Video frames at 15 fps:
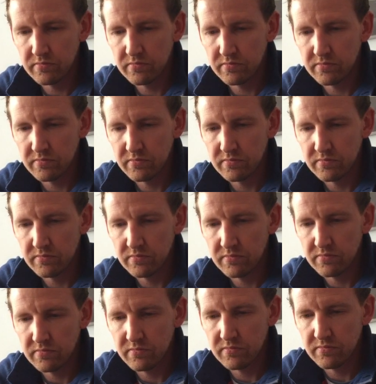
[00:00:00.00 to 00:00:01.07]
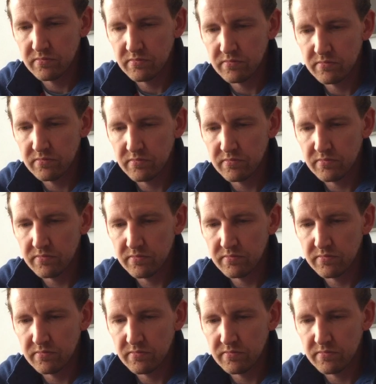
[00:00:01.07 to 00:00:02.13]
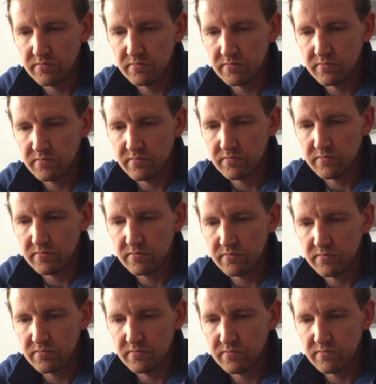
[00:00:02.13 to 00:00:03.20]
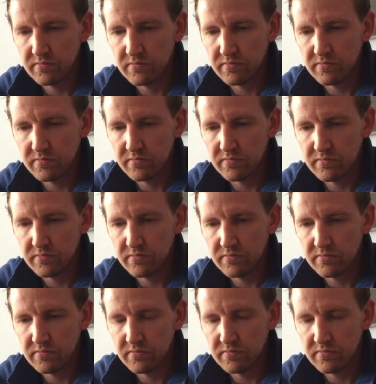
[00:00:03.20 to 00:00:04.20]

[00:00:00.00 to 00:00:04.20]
Nobody speaks.